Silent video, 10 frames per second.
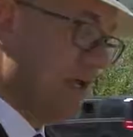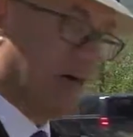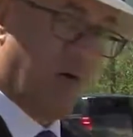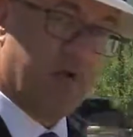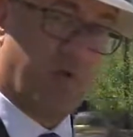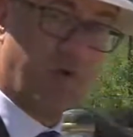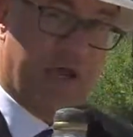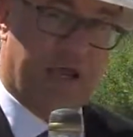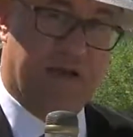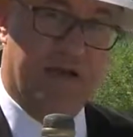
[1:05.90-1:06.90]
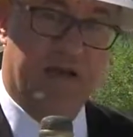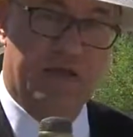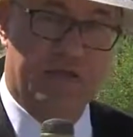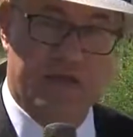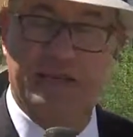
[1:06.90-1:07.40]
here on Meridian
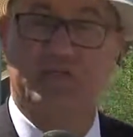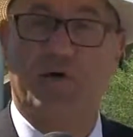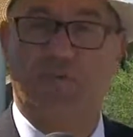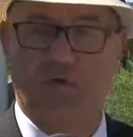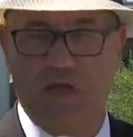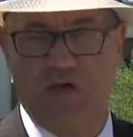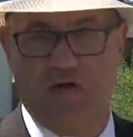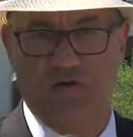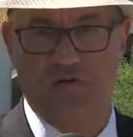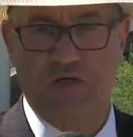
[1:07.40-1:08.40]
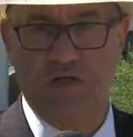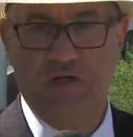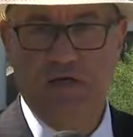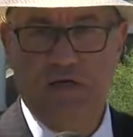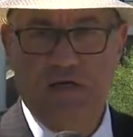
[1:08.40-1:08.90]
in the next couple years.
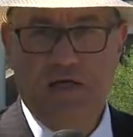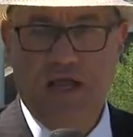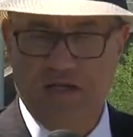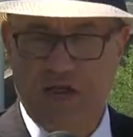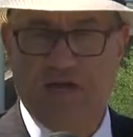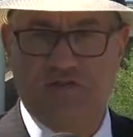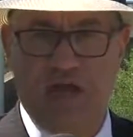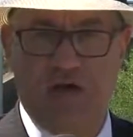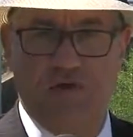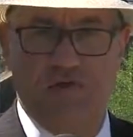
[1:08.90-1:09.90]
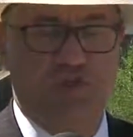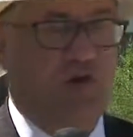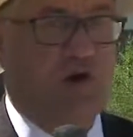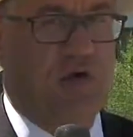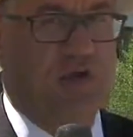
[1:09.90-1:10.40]
In Youngstown,
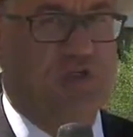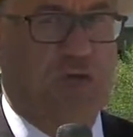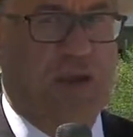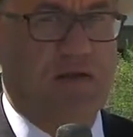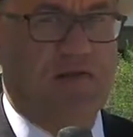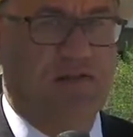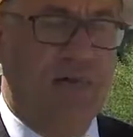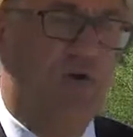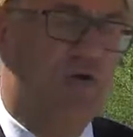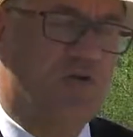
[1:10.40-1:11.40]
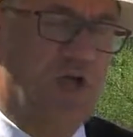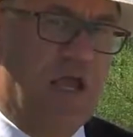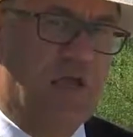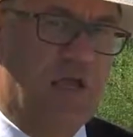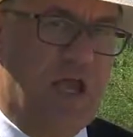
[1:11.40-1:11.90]
Jerry Ricciuti,
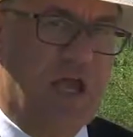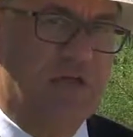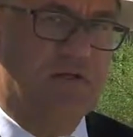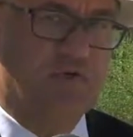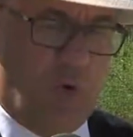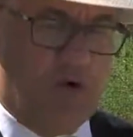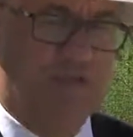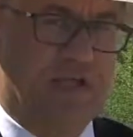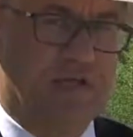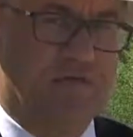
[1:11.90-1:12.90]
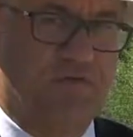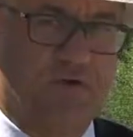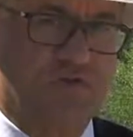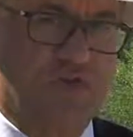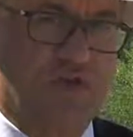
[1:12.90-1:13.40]
WKBN 27
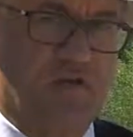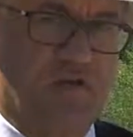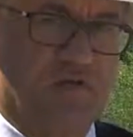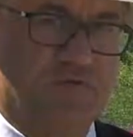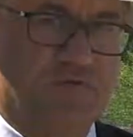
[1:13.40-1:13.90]
First News.